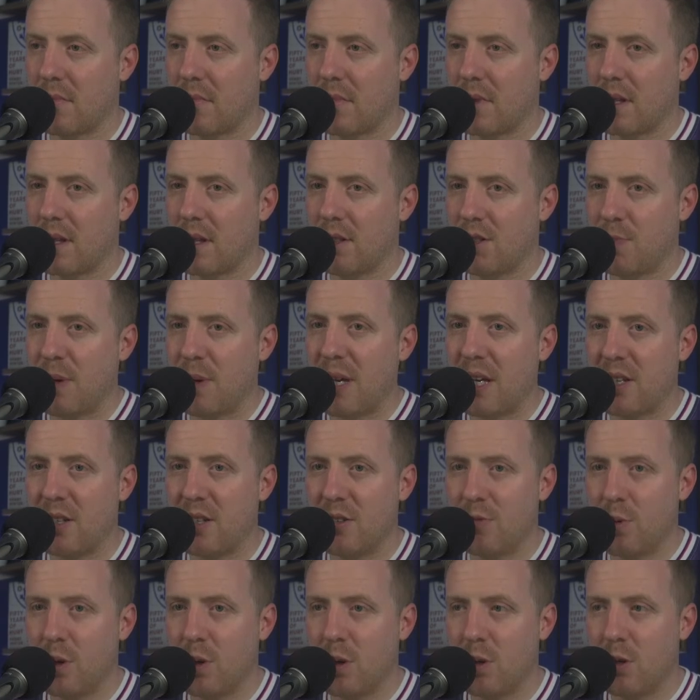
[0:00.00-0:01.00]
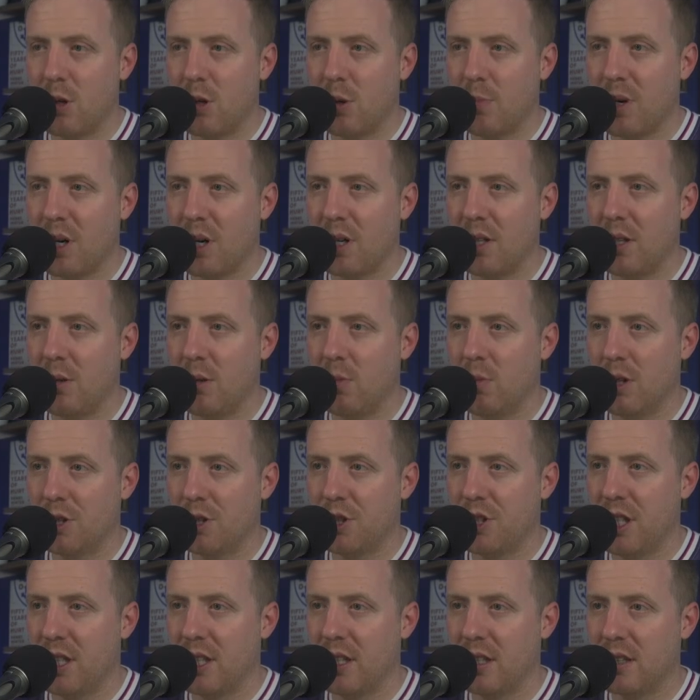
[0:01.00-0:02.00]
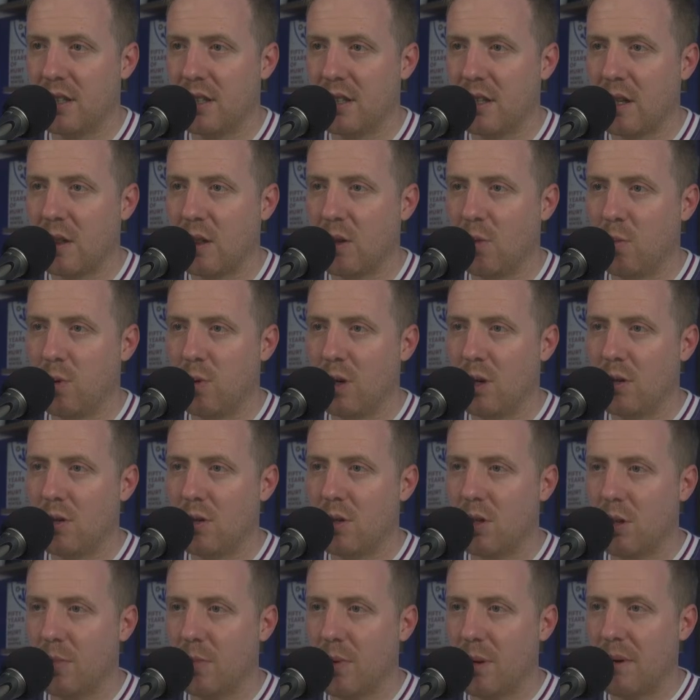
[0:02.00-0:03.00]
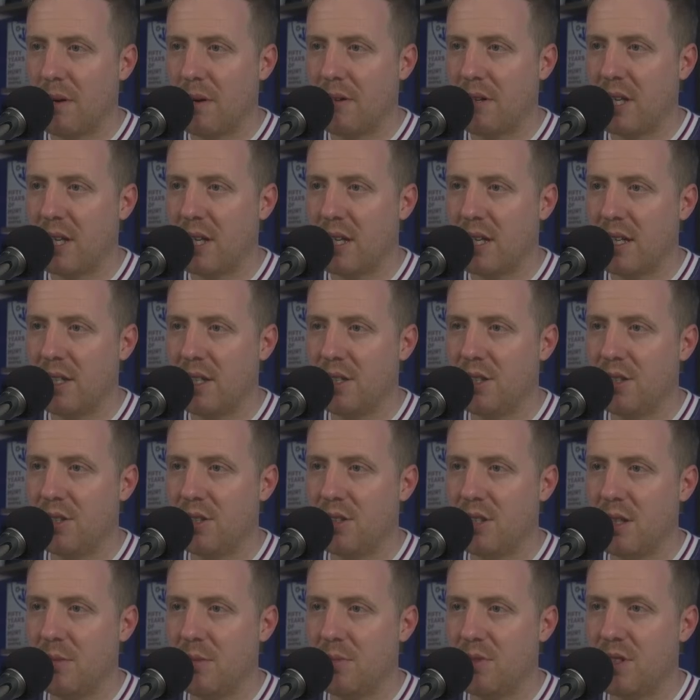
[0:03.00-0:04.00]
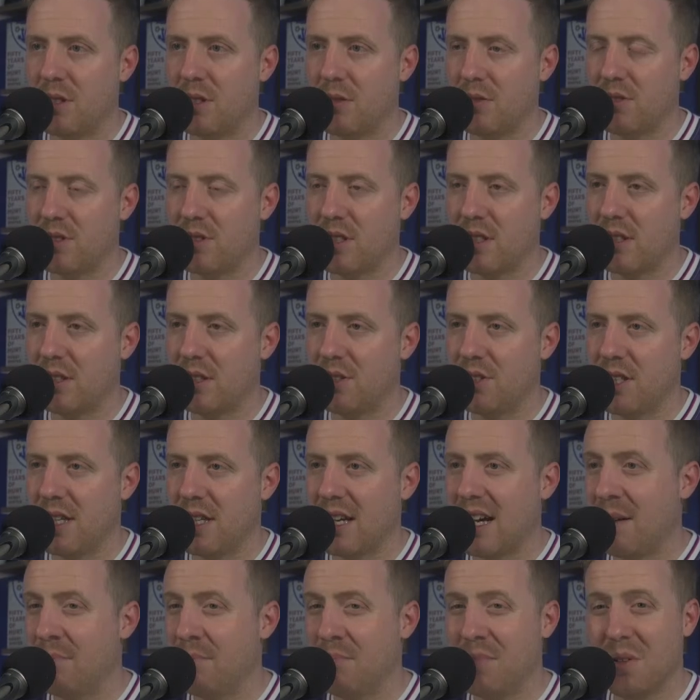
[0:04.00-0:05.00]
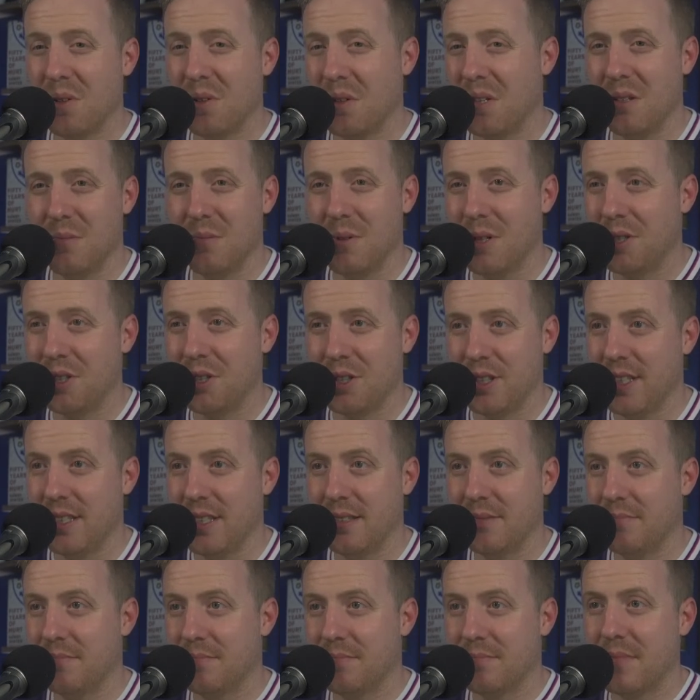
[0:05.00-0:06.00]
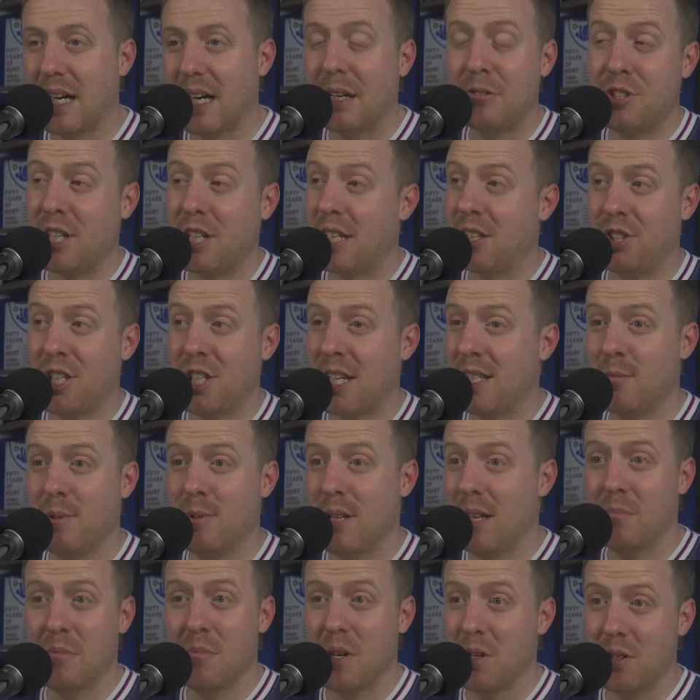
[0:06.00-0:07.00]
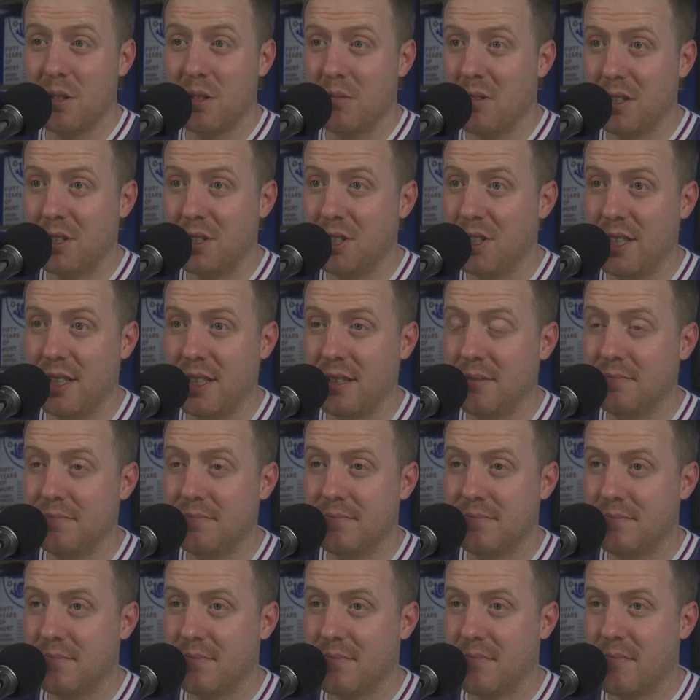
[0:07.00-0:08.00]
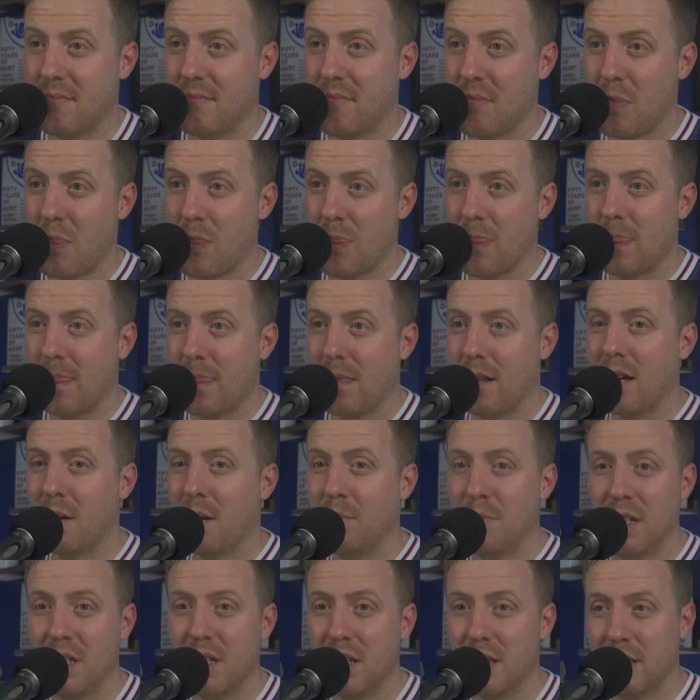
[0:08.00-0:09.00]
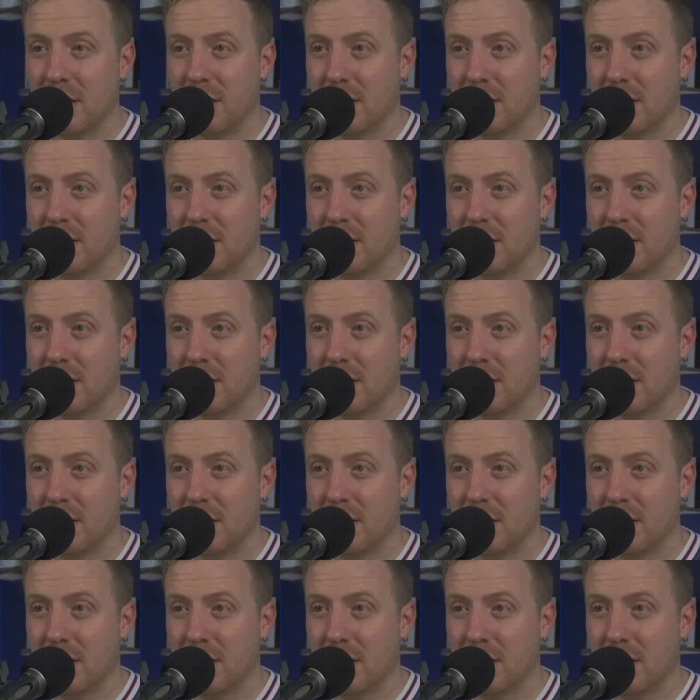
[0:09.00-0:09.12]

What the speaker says: Speaking of World Cup, are you watching the Club World Cup? American, Asian teams don't stand a chance. I'm not going to watch it. Genuinely, I'm not going to watch it. I'm not.